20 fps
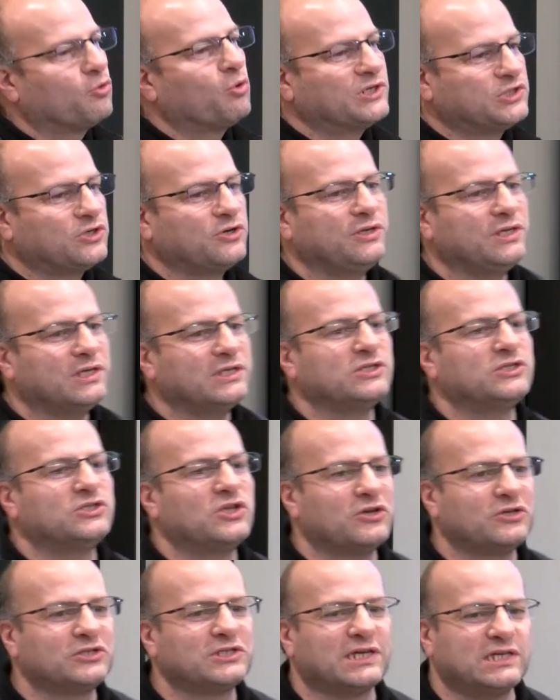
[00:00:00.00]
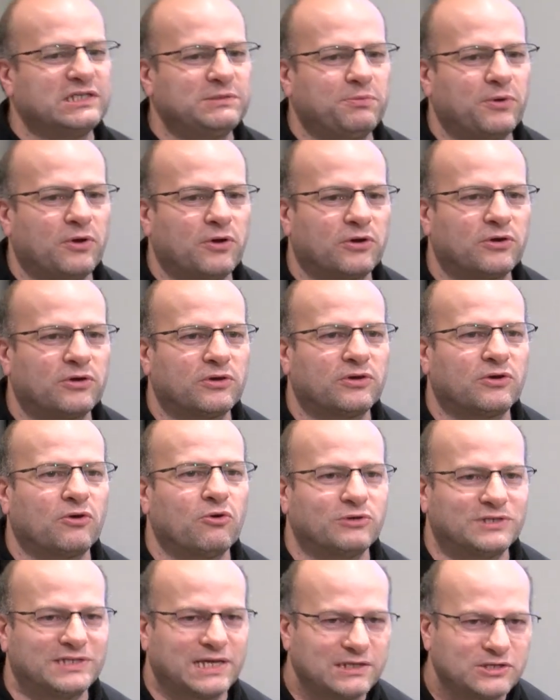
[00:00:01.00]
question is, does CRISPR
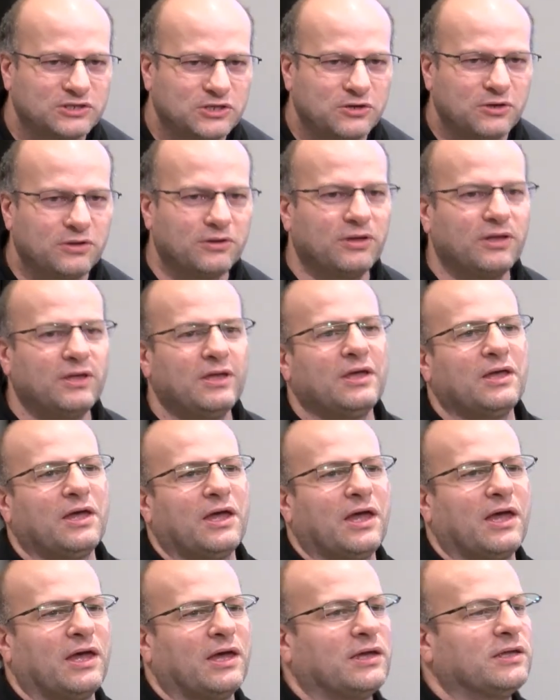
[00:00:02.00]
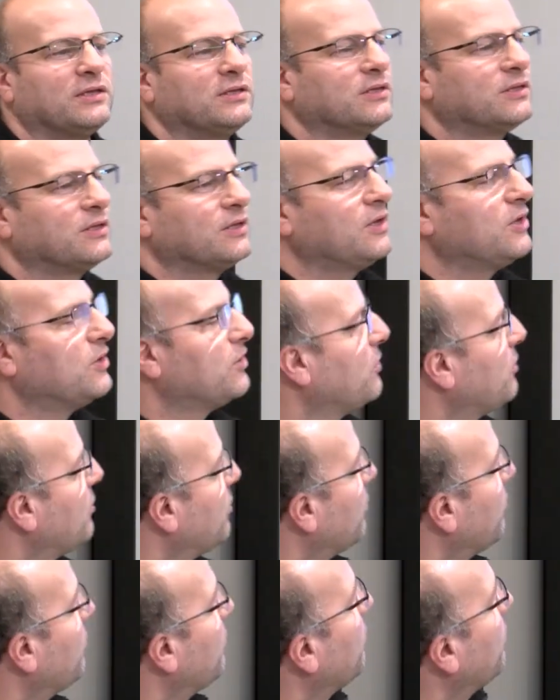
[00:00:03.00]
cause cancer? And
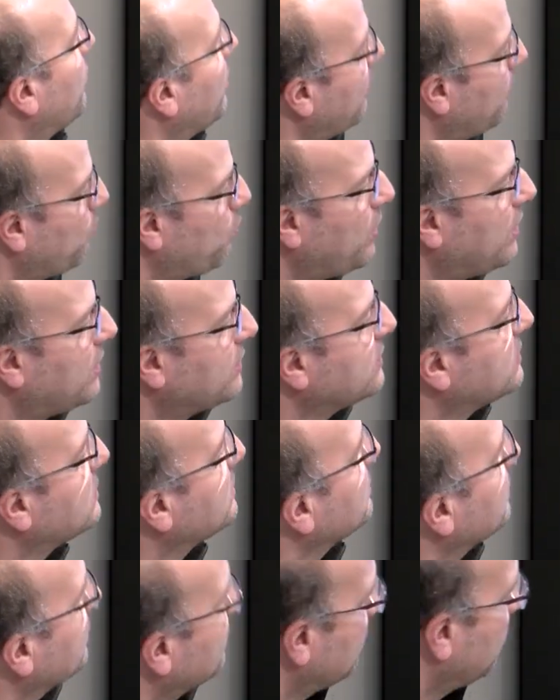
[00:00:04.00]
uh, once